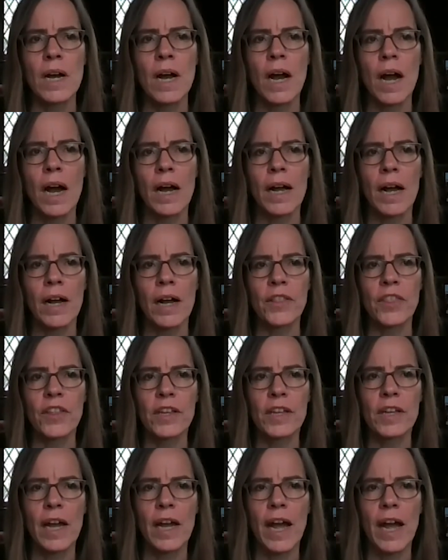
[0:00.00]
I
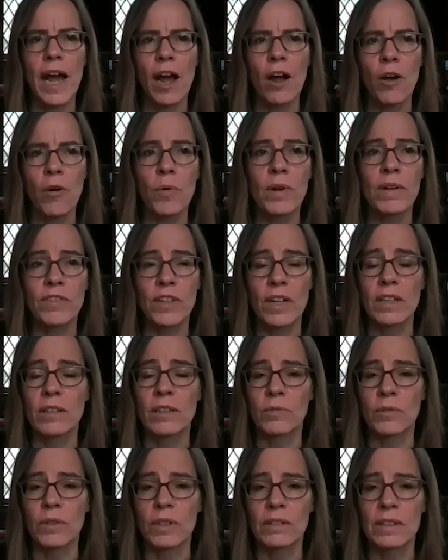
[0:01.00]
think how we've done it
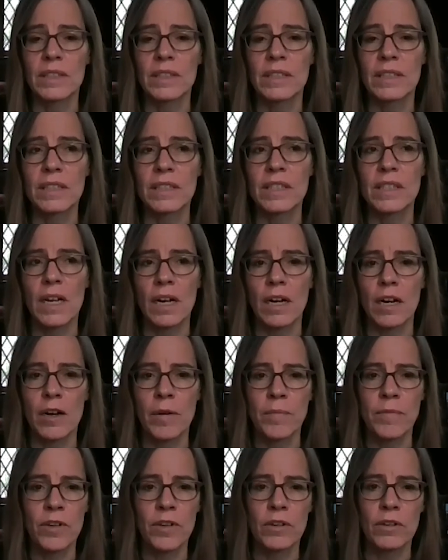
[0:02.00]
really is
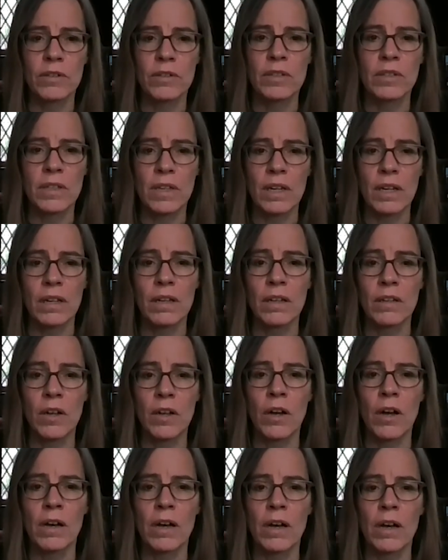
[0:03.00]
there is
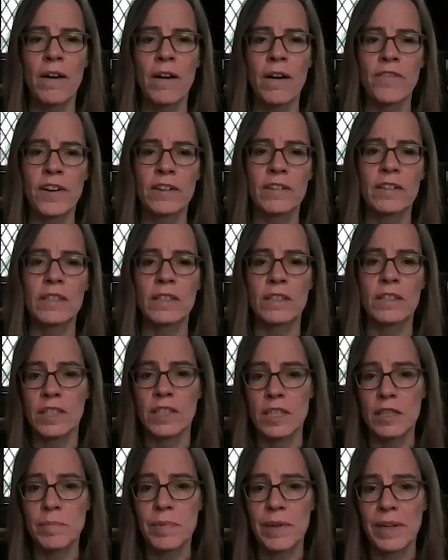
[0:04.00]
a very
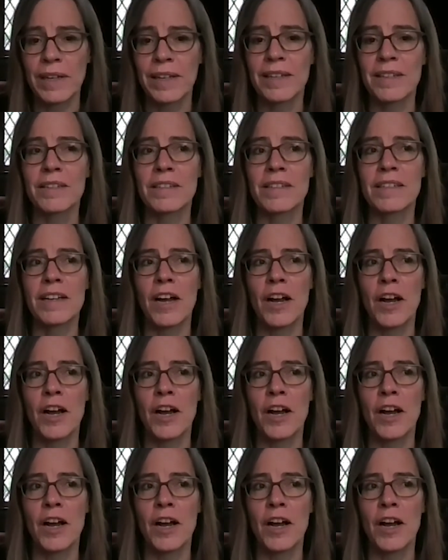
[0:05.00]
deep and